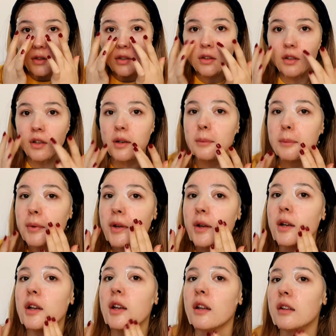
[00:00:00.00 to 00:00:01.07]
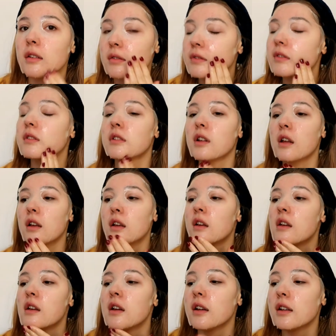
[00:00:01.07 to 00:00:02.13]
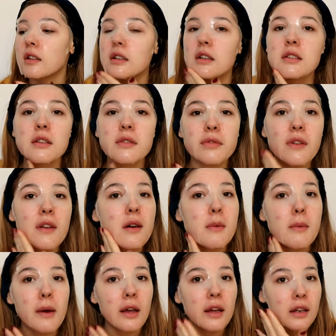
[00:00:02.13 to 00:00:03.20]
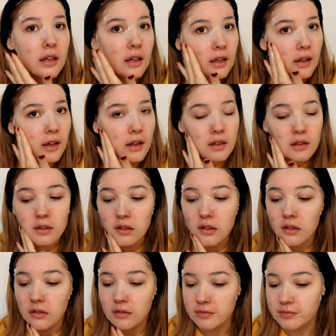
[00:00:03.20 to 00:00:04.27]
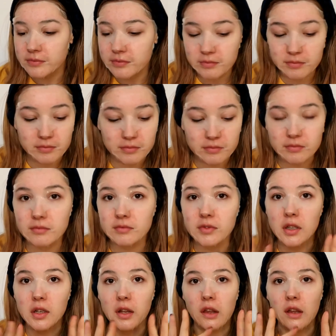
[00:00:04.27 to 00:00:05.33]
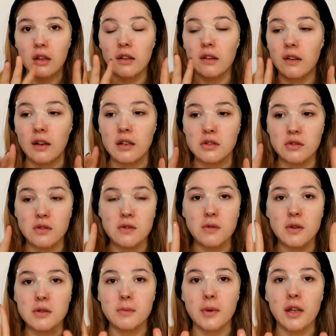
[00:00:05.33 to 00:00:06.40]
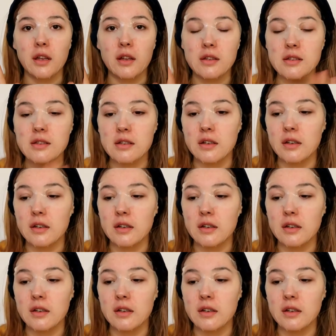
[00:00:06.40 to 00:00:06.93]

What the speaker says: Not bad. Doesn't feel bad at all. Okay, let's just wash my hands.